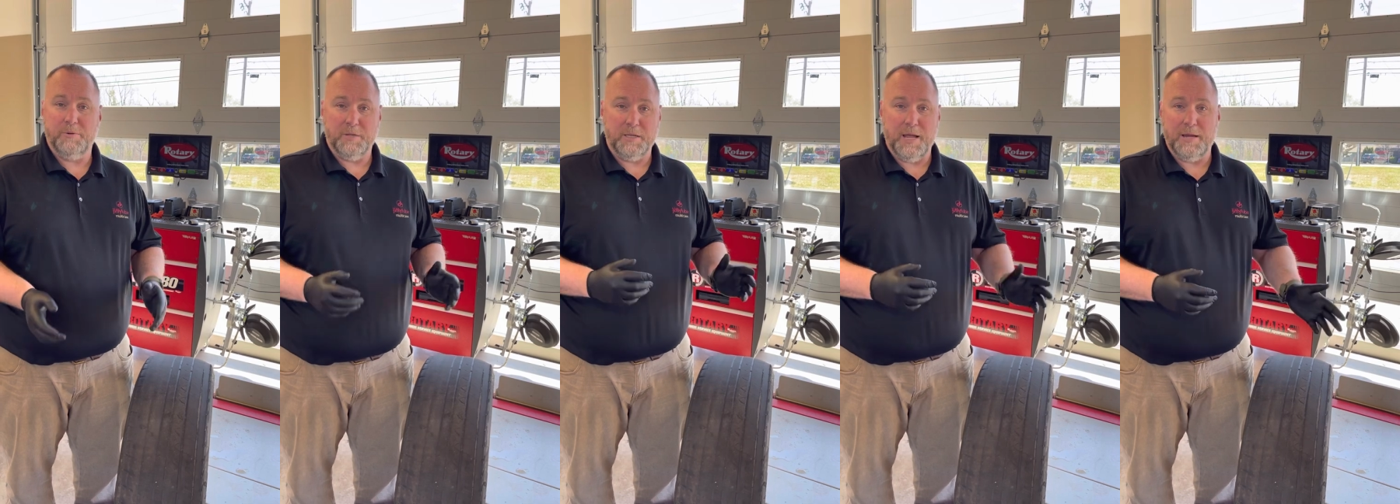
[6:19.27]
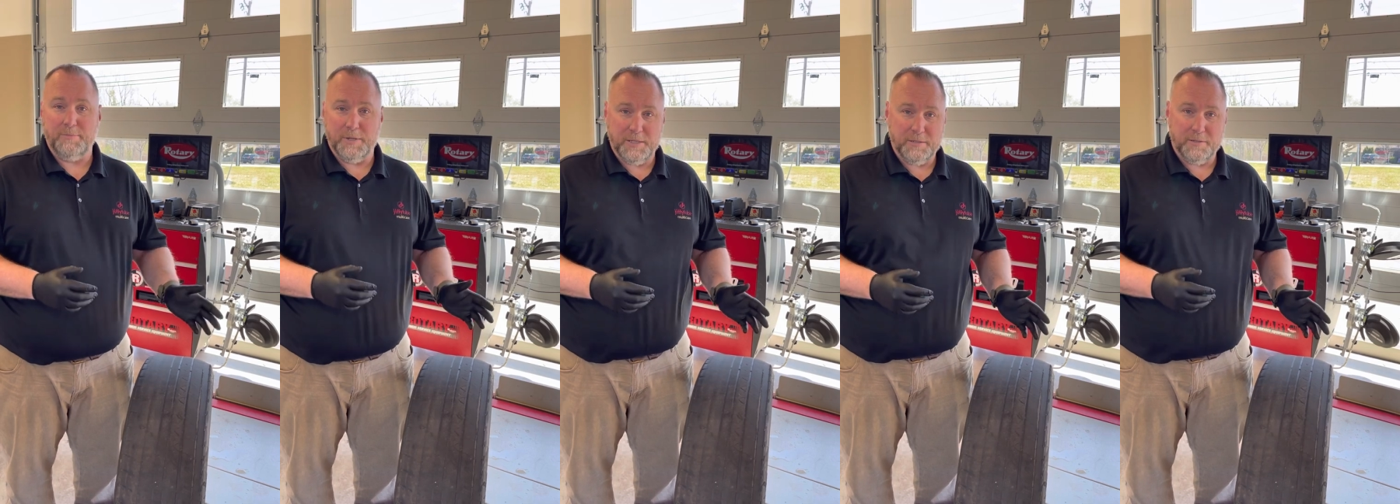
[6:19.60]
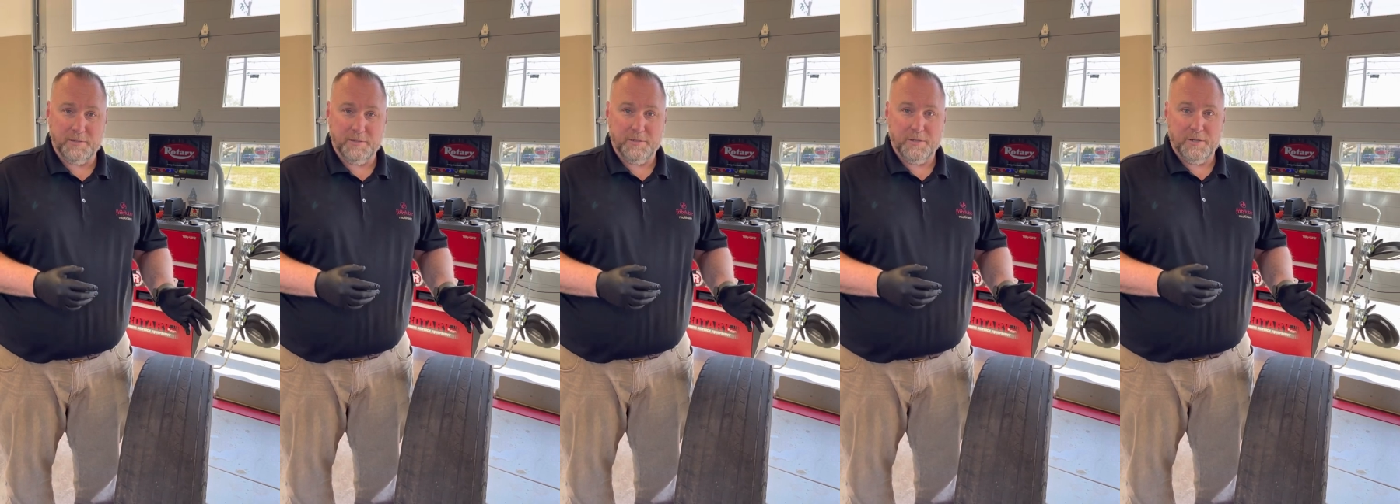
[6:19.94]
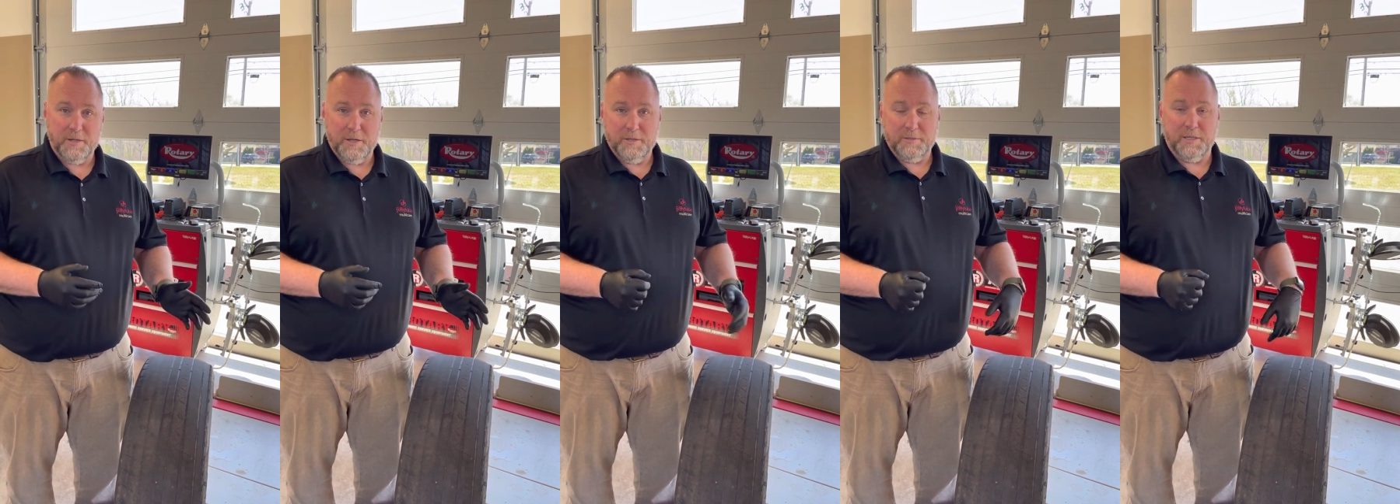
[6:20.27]
an
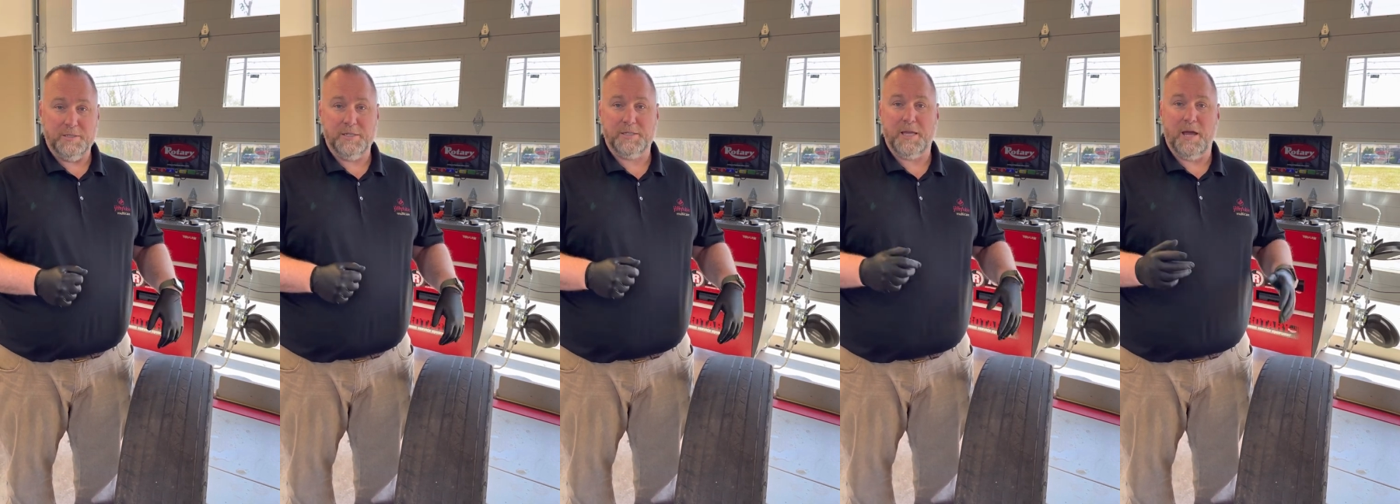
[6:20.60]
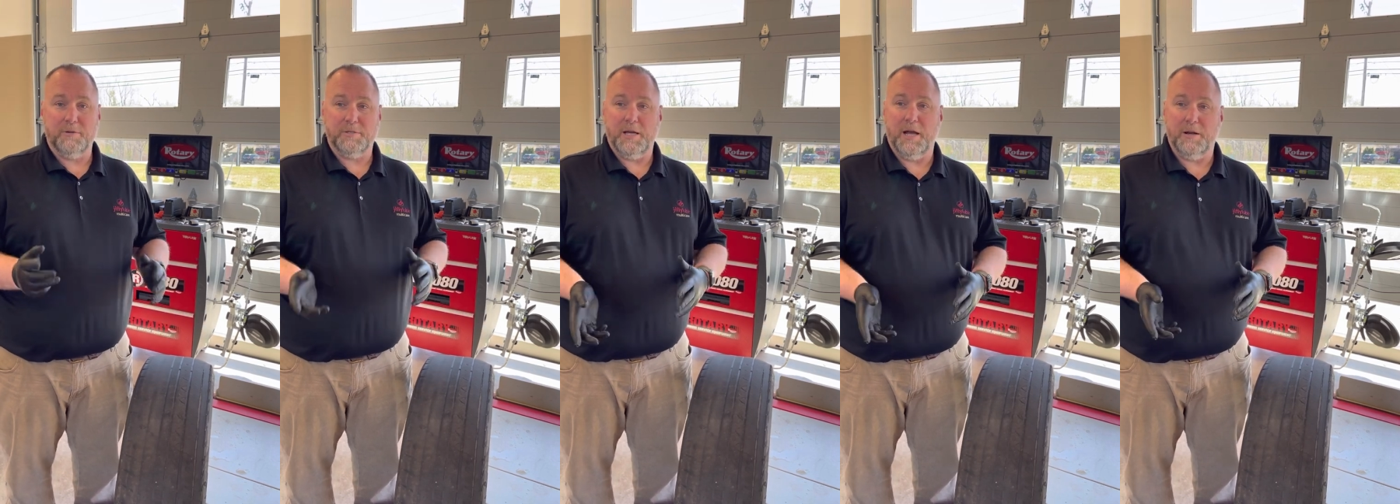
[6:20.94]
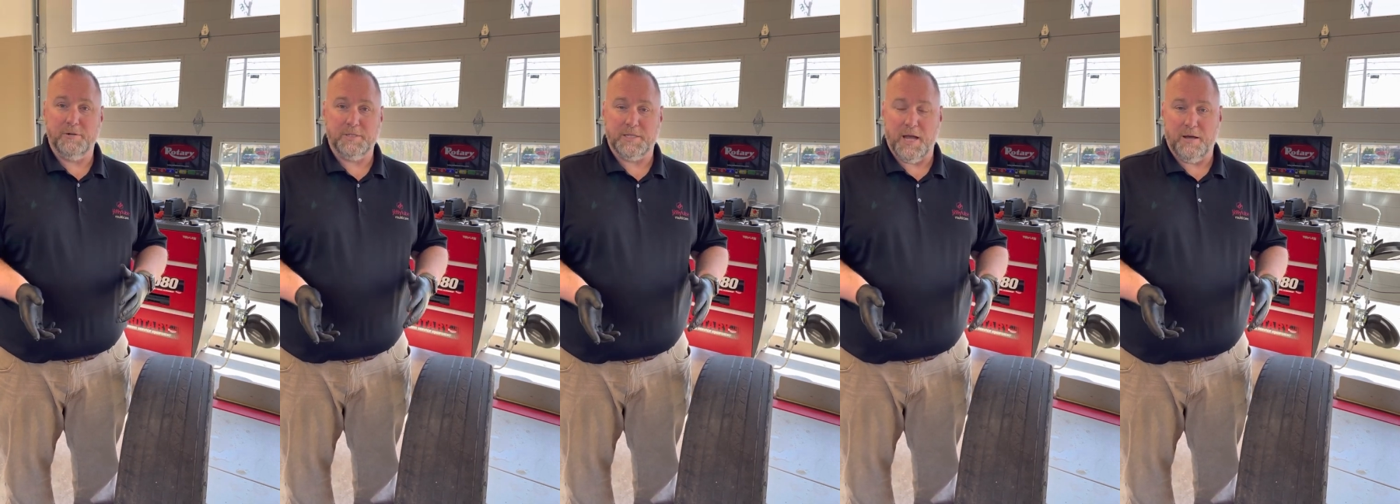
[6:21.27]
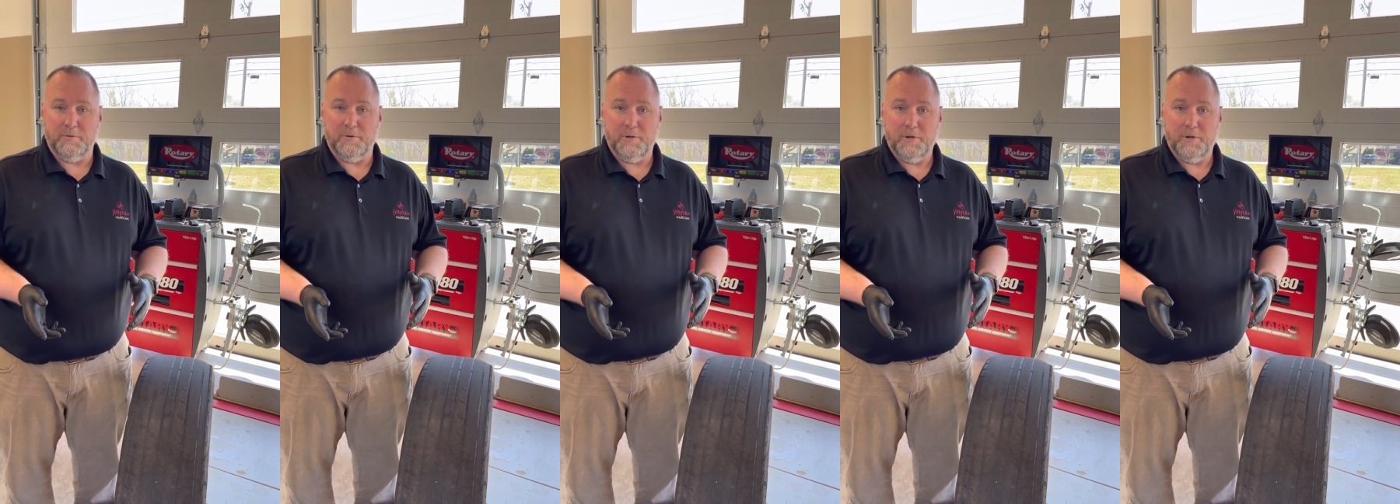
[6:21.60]
alignment than discount tires down.